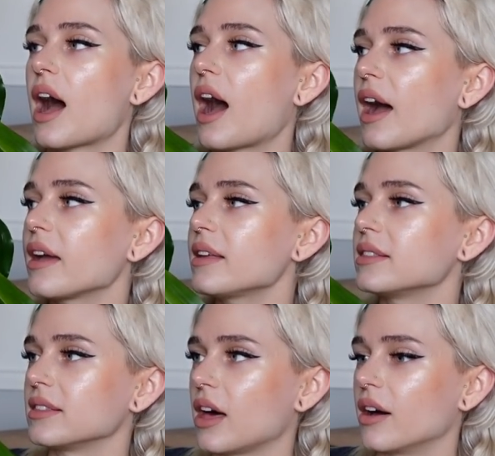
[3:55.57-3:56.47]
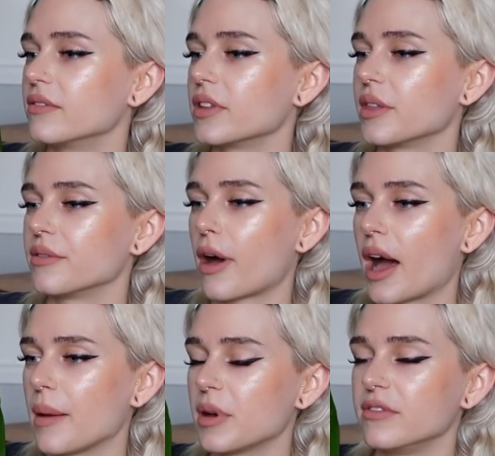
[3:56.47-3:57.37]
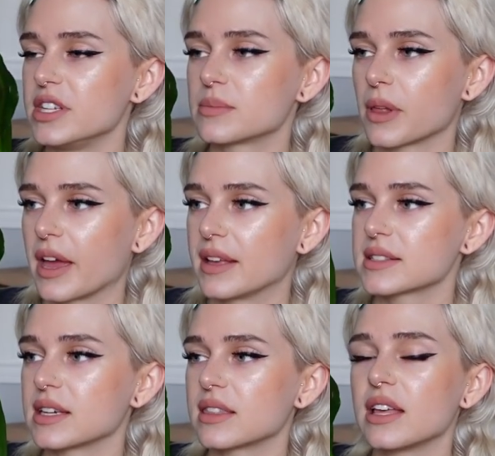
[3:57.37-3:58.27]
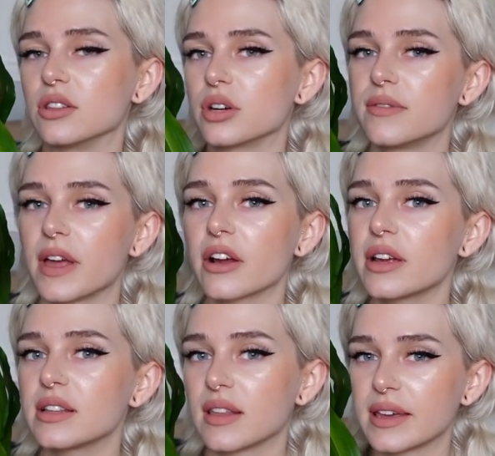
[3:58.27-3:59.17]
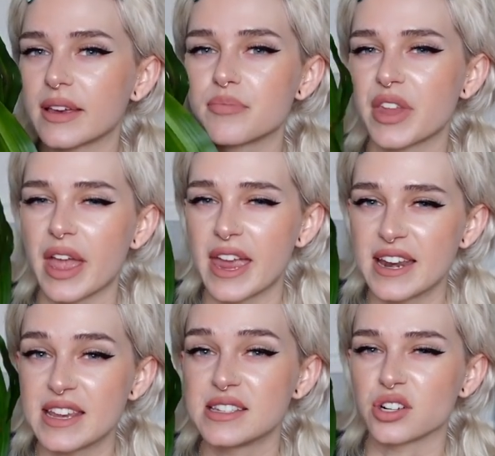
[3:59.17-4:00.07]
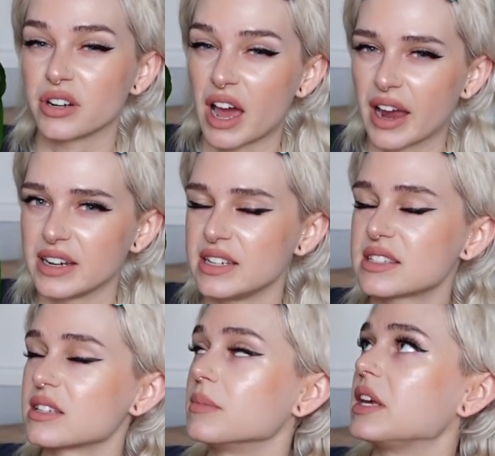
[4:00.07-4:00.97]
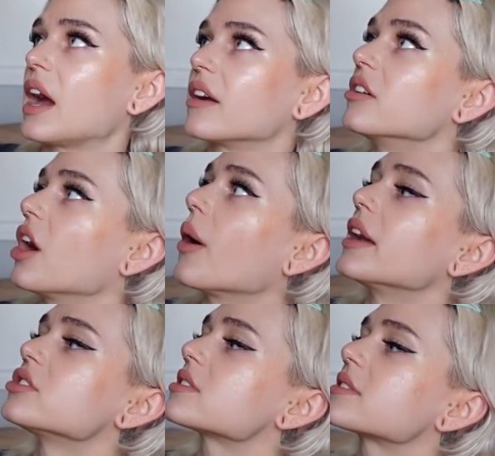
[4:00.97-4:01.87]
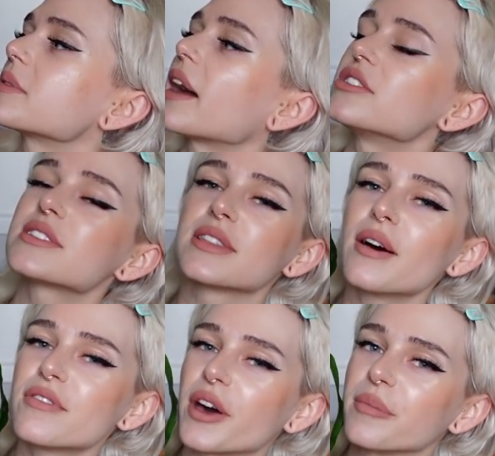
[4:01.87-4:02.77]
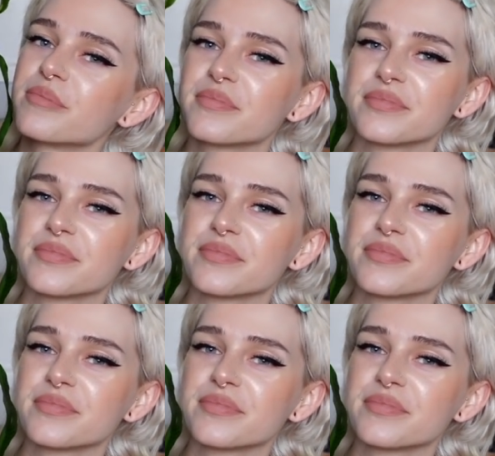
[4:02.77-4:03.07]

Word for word: I love the vibe of these plants. Like, they look very like 80s or 90s to me. I don't know, I just love them.